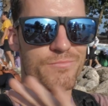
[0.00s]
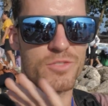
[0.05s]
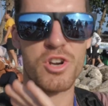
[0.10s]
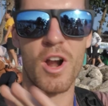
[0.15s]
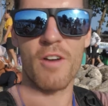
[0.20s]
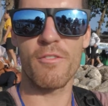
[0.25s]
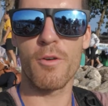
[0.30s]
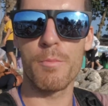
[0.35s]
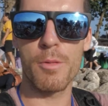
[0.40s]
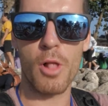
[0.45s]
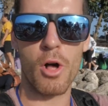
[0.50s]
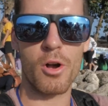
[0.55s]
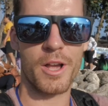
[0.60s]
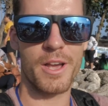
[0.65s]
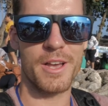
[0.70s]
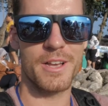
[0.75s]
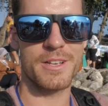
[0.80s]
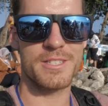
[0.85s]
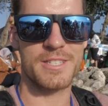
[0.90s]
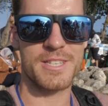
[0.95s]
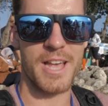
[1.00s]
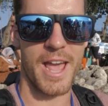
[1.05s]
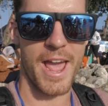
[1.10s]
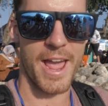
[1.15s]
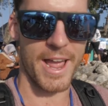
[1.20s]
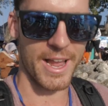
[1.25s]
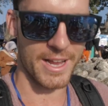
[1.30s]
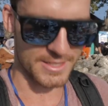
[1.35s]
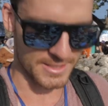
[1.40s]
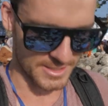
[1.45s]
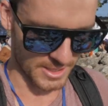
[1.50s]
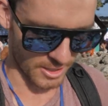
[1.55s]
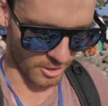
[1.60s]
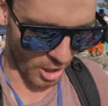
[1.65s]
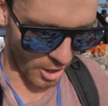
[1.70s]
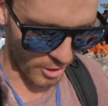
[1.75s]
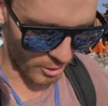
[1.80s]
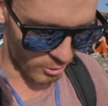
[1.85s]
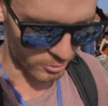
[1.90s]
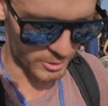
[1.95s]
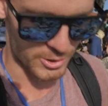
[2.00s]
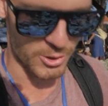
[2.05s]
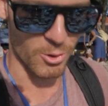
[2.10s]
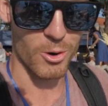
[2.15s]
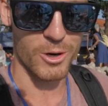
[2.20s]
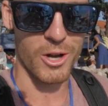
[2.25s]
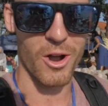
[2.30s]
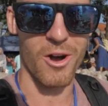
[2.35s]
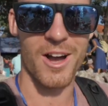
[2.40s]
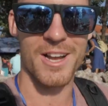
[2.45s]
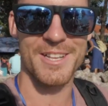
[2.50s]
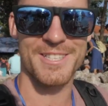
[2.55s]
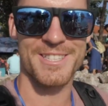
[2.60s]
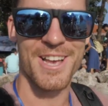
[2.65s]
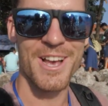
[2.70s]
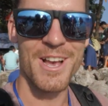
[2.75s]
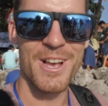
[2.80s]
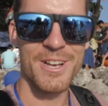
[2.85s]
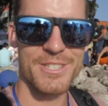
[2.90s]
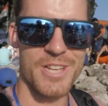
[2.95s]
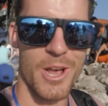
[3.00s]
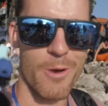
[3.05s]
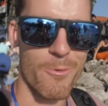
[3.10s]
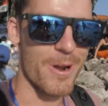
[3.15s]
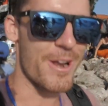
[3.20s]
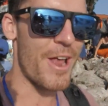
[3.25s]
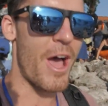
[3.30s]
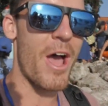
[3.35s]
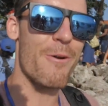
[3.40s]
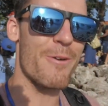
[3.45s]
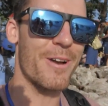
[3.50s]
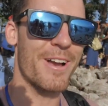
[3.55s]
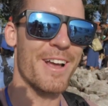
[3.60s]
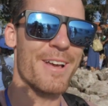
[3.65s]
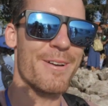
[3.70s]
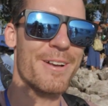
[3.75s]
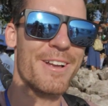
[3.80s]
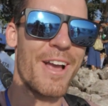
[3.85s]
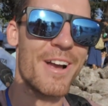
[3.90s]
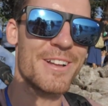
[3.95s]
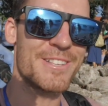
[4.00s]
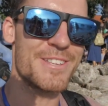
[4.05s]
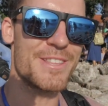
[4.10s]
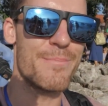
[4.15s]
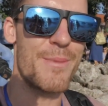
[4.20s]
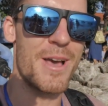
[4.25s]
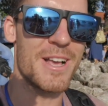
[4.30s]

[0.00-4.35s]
travel bloggers and local tour guides. So we know we're gonna go to the